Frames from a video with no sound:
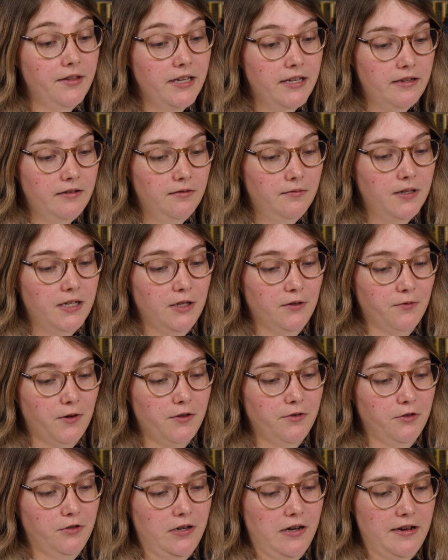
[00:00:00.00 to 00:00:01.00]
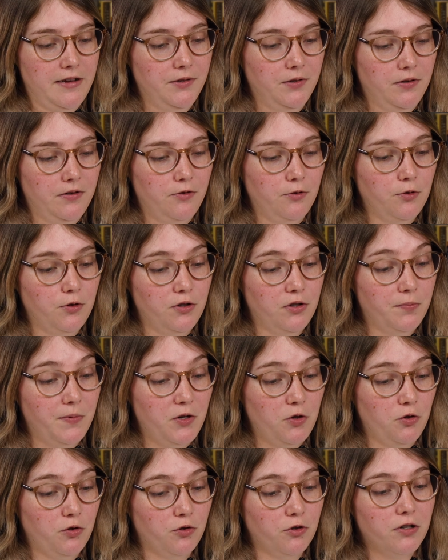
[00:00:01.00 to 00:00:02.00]
then his father dies under
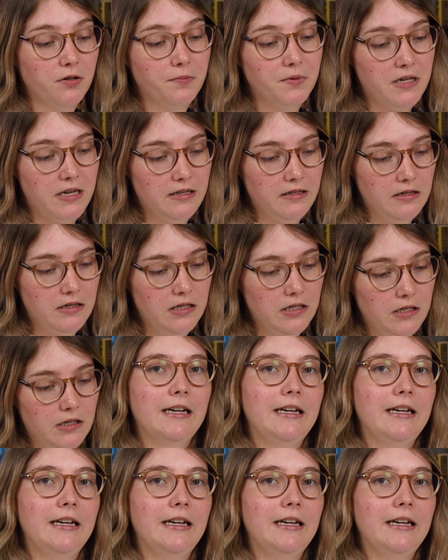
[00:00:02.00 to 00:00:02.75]
suspicious circumstances,